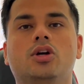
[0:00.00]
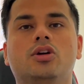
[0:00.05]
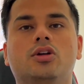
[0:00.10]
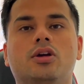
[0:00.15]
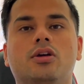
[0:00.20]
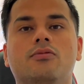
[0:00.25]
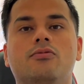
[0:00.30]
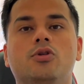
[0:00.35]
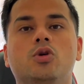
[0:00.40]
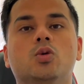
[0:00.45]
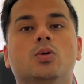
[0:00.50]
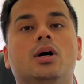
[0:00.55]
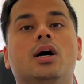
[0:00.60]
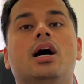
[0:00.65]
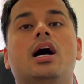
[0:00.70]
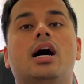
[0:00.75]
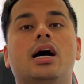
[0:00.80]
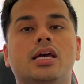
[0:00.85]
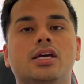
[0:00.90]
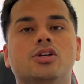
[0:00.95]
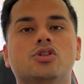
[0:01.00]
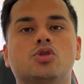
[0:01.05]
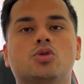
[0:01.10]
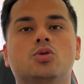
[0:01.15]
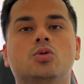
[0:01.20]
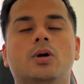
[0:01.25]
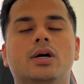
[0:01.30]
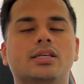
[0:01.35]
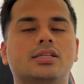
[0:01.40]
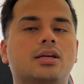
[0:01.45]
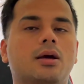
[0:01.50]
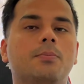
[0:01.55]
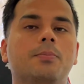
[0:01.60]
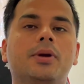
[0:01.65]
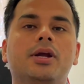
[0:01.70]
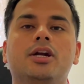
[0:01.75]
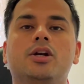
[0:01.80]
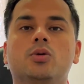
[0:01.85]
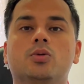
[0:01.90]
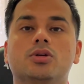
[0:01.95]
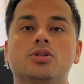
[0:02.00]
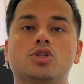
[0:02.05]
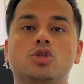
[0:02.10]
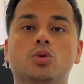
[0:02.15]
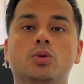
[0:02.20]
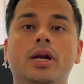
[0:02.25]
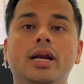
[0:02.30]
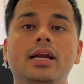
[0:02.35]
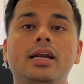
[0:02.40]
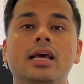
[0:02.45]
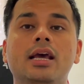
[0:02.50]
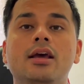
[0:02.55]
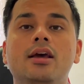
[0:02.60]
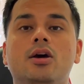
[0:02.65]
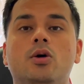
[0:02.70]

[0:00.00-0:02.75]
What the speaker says: to give you a higher score as compared to a student